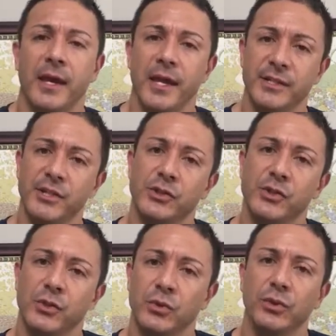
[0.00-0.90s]
Is it
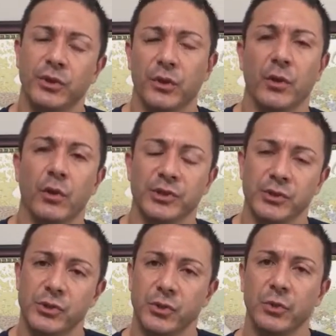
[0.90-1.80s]
truly their goal? Is
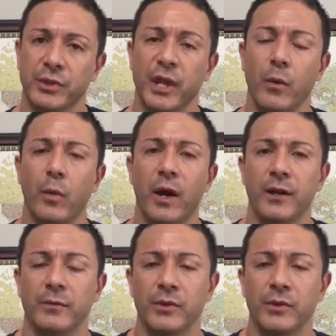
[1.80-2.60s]
it truly what they want?